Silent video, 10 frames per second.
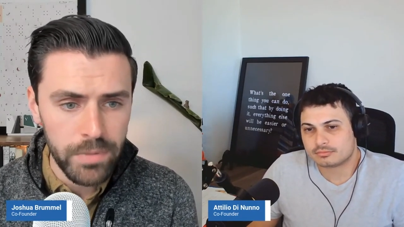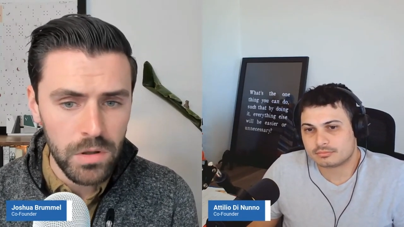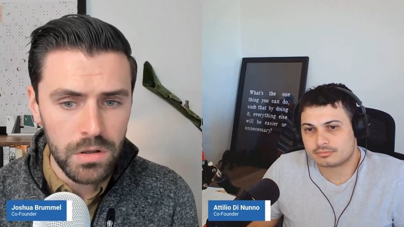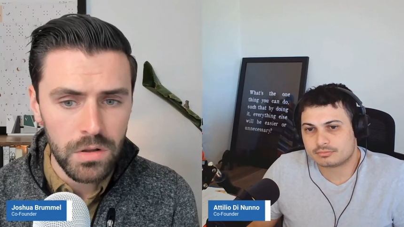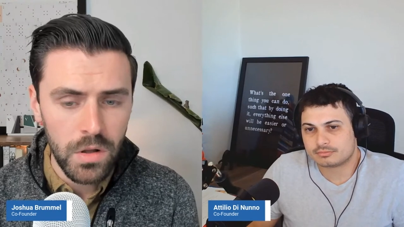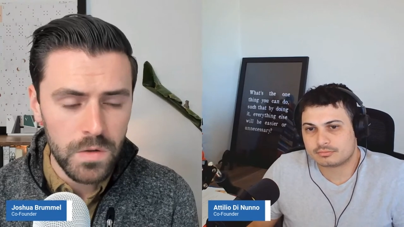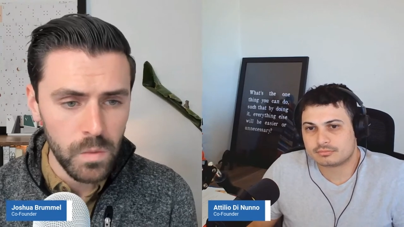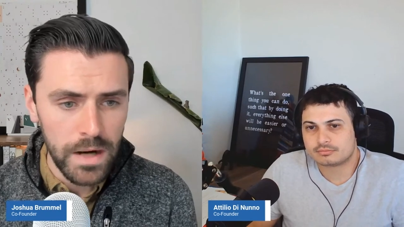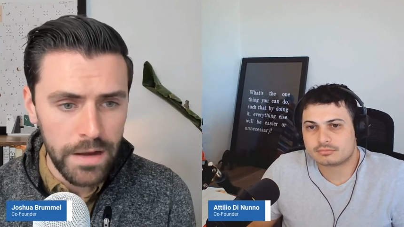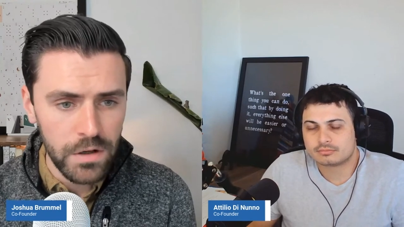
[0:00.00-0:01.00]
Speaker 1: the book,
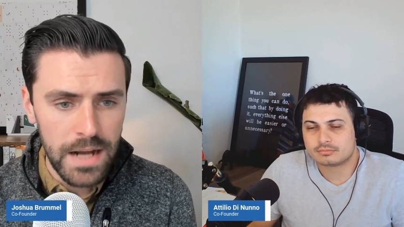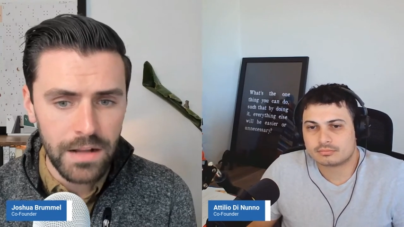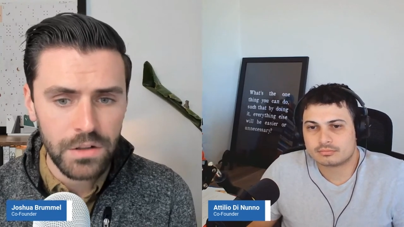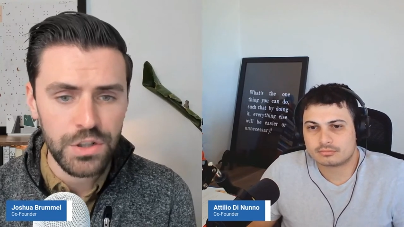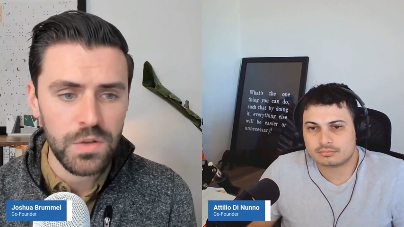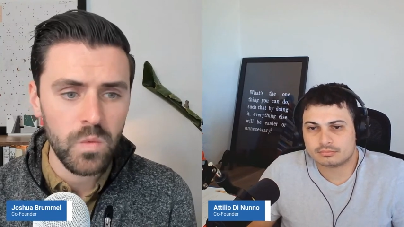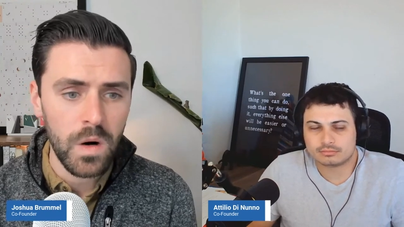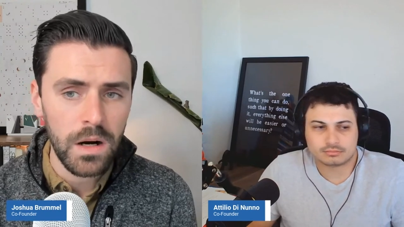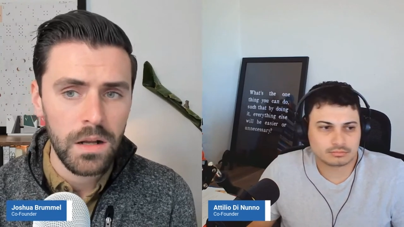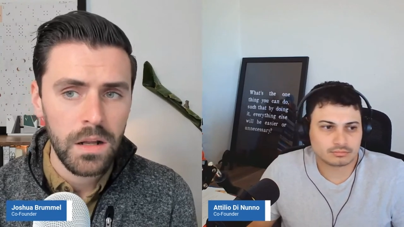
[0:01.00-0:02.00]
close whatever analogy you
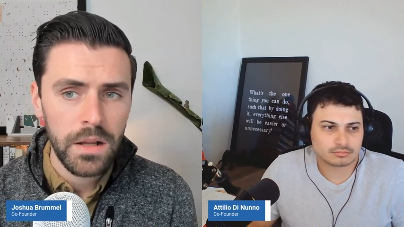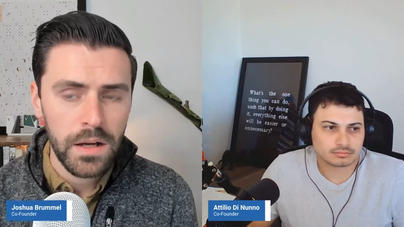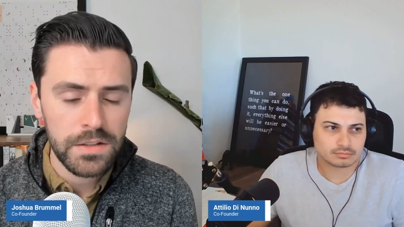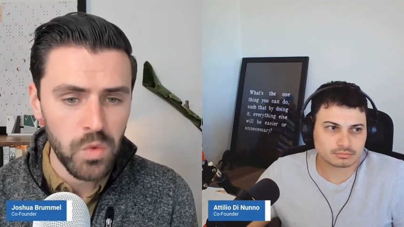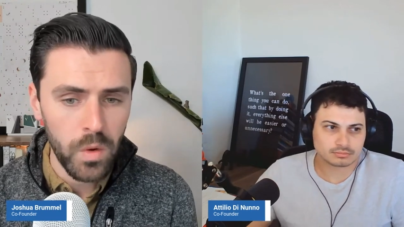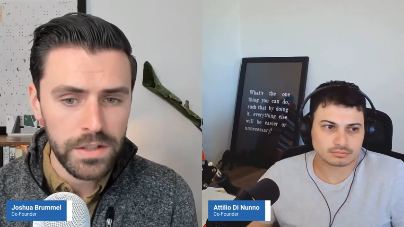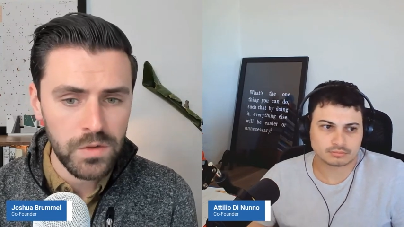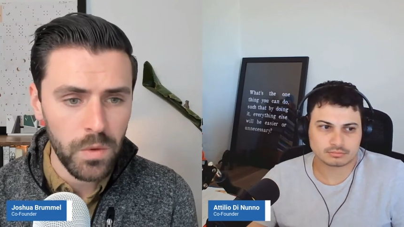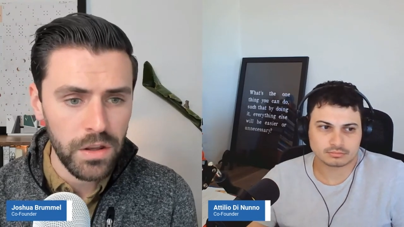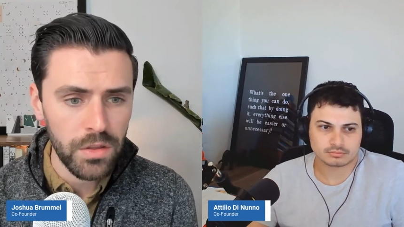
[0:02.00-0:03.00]
want on
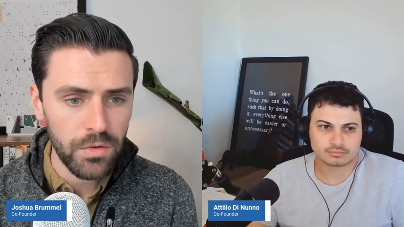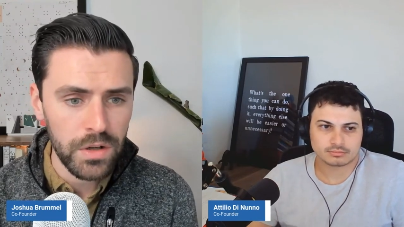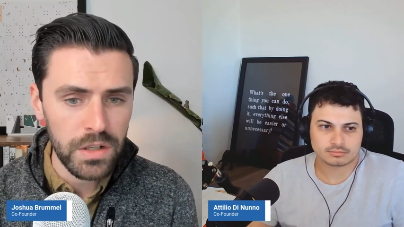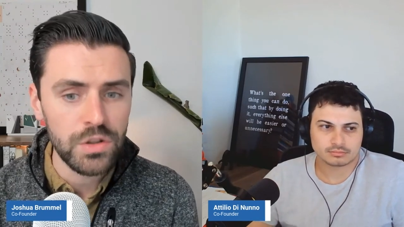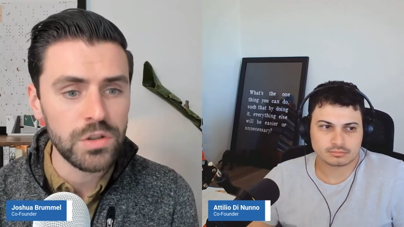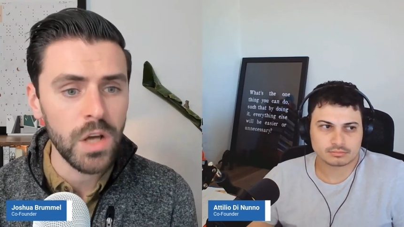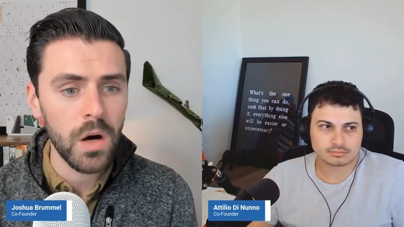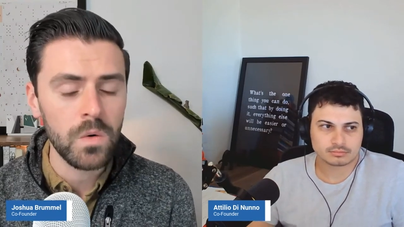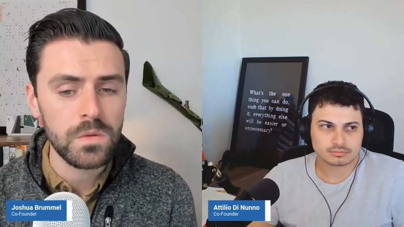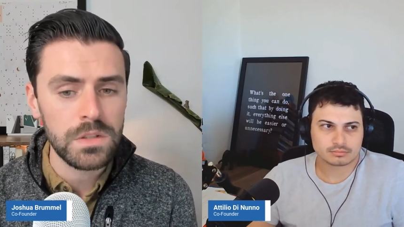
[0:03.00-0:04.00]
2023.
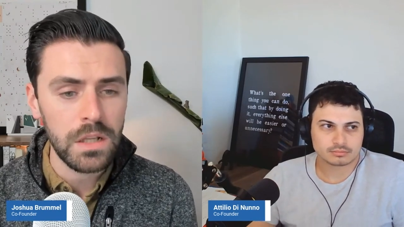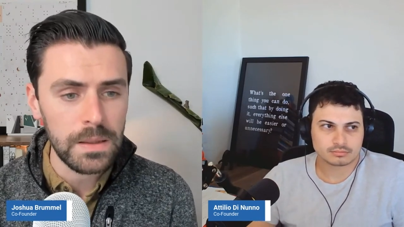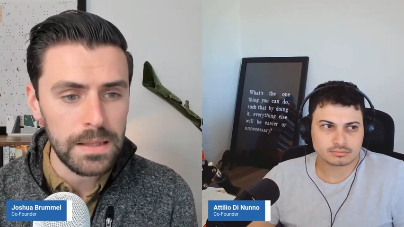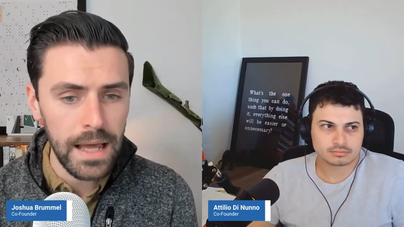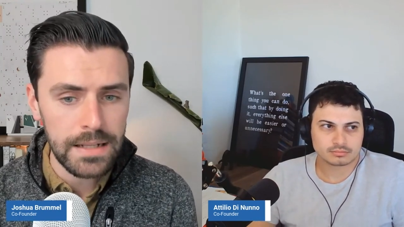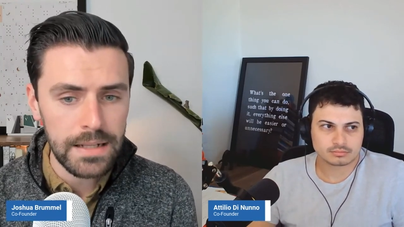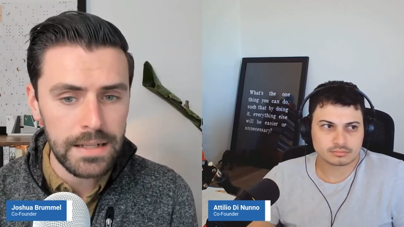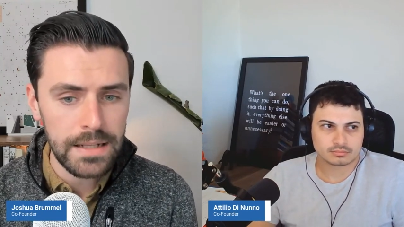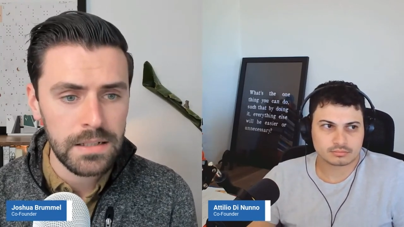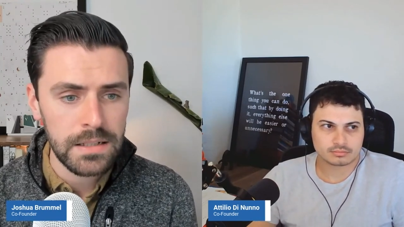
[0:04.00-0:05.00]
Don't
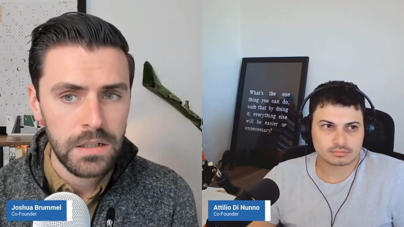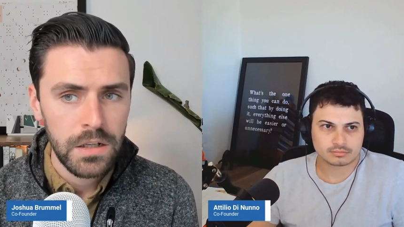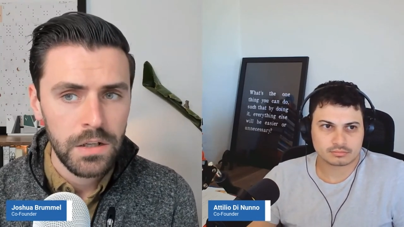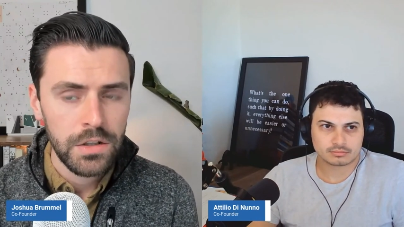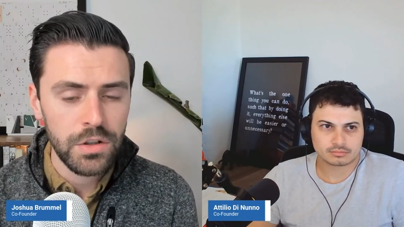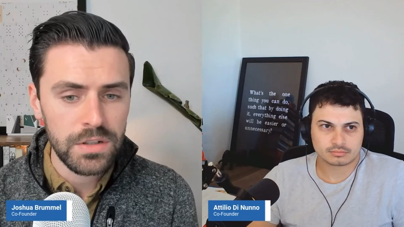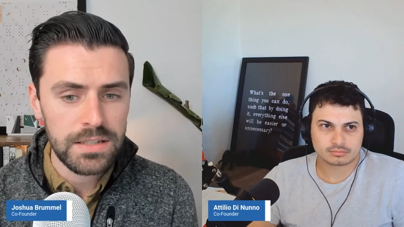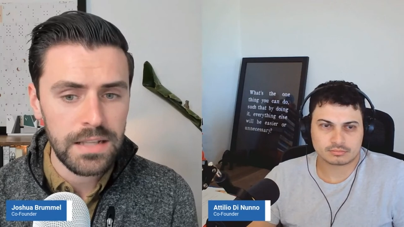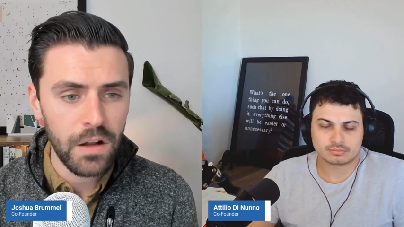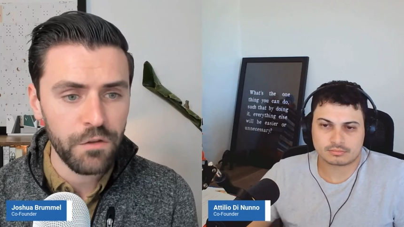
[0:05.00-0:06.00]
let
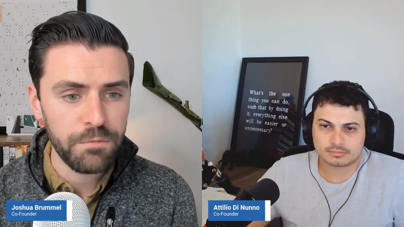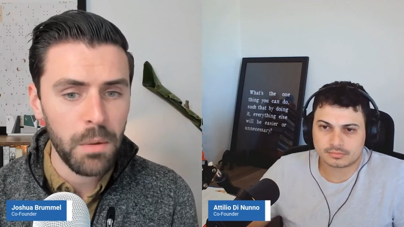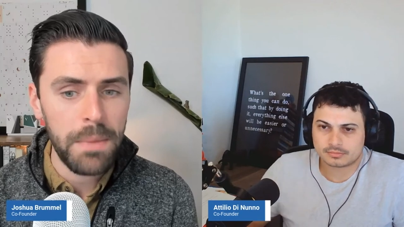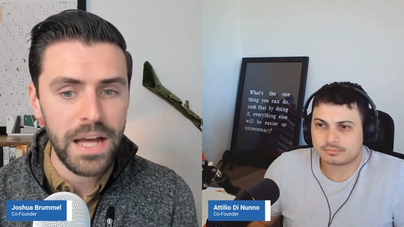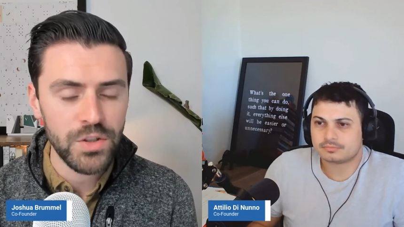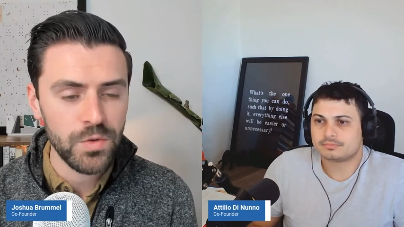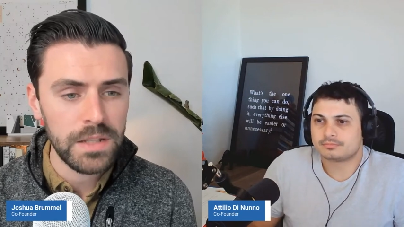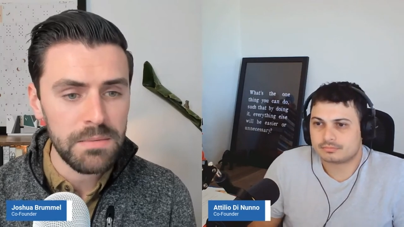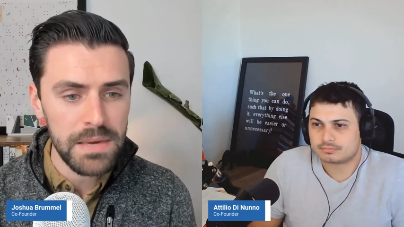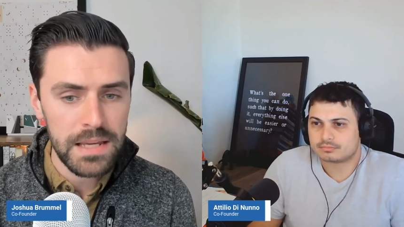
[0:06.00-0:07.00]
yourself
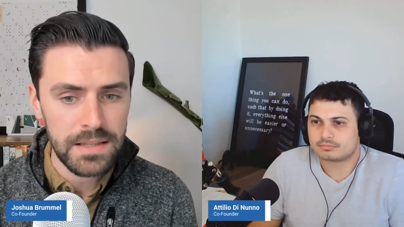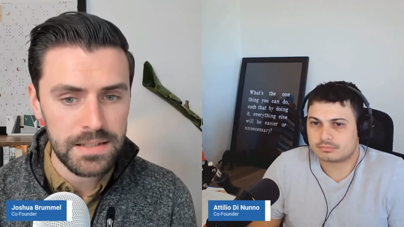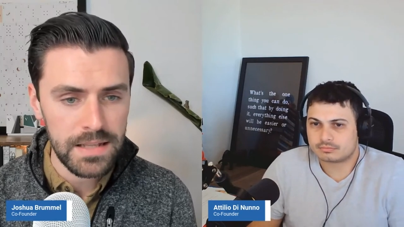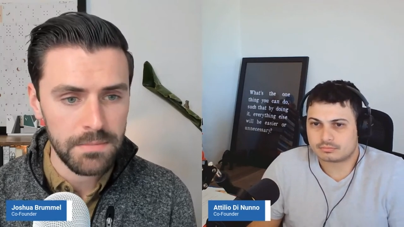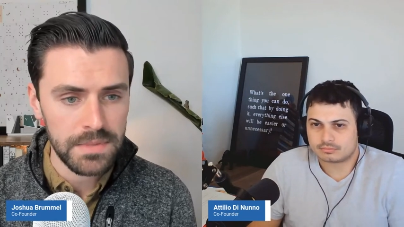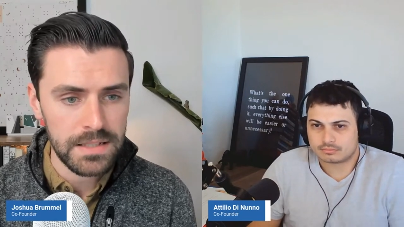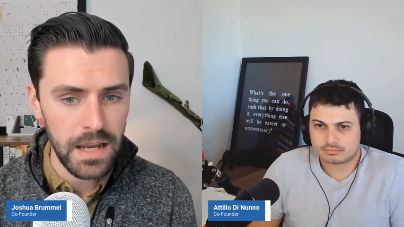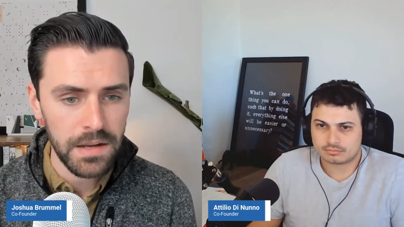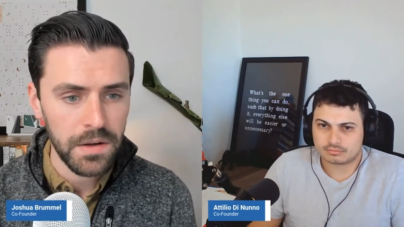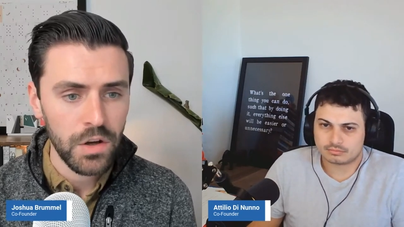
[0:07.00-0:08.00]
perpetually be in the same
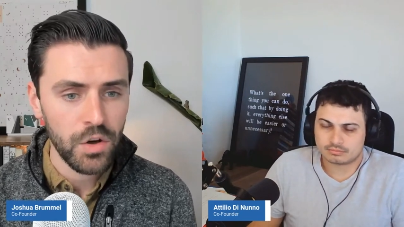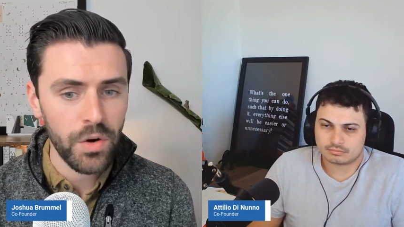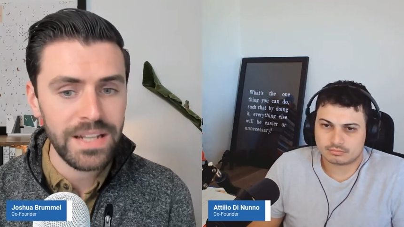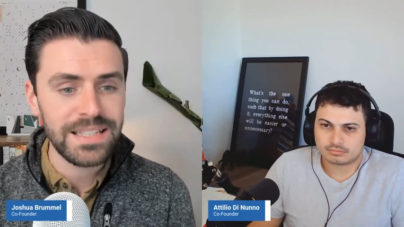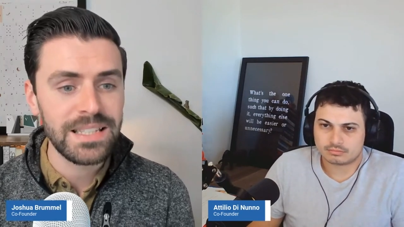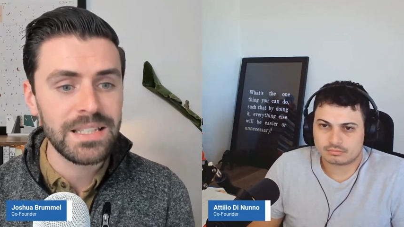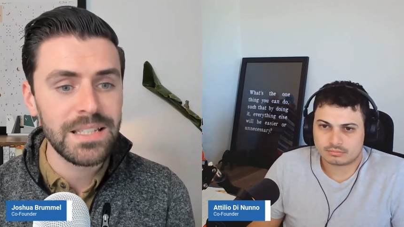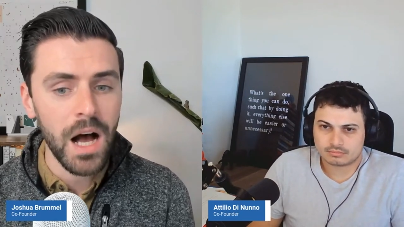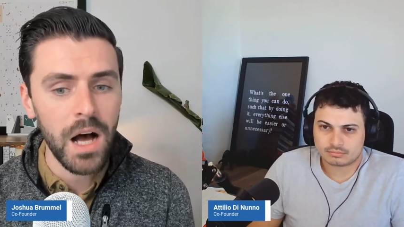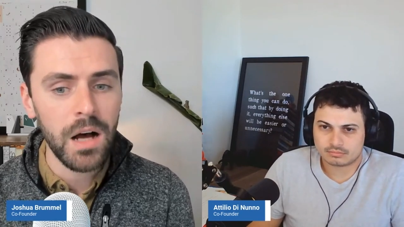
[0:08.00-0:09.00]
state. Create
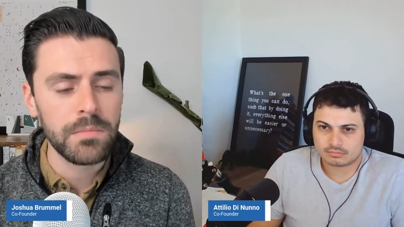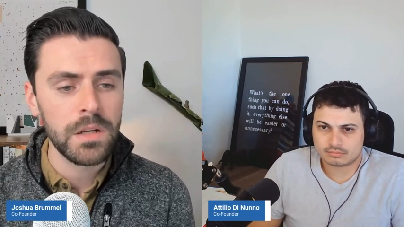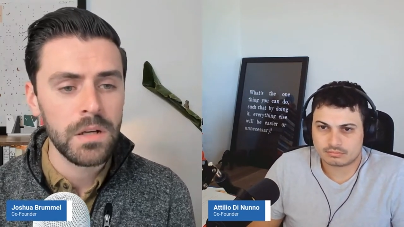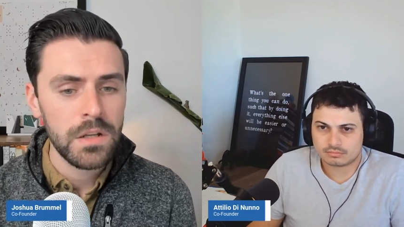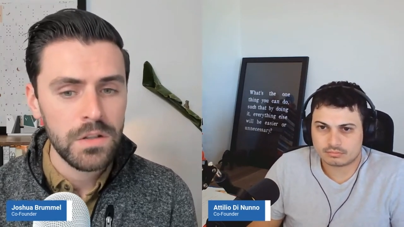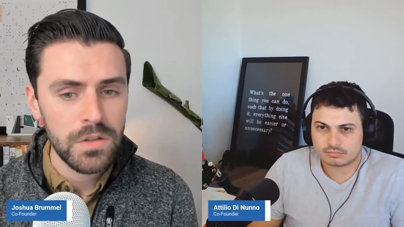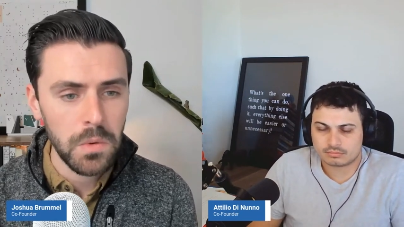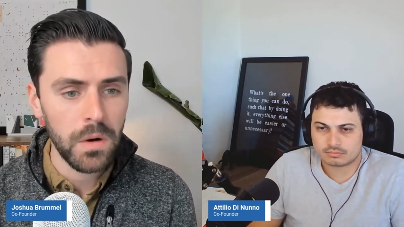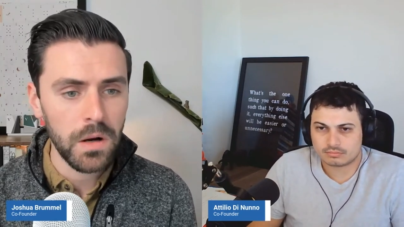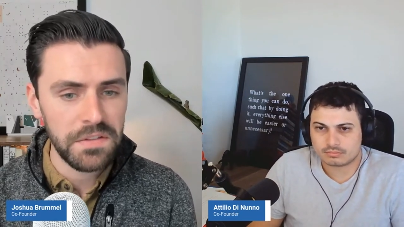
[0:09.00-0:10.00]
some
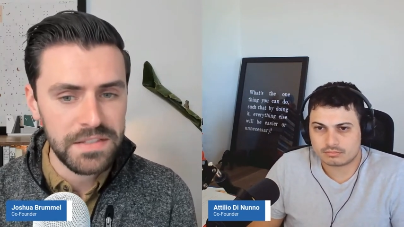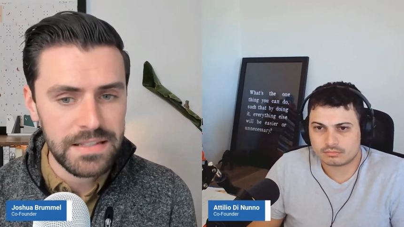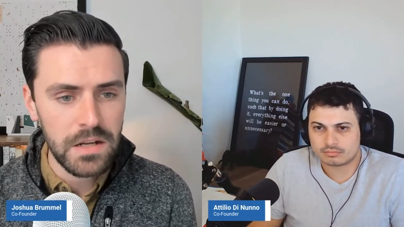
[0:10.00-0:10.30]
sort of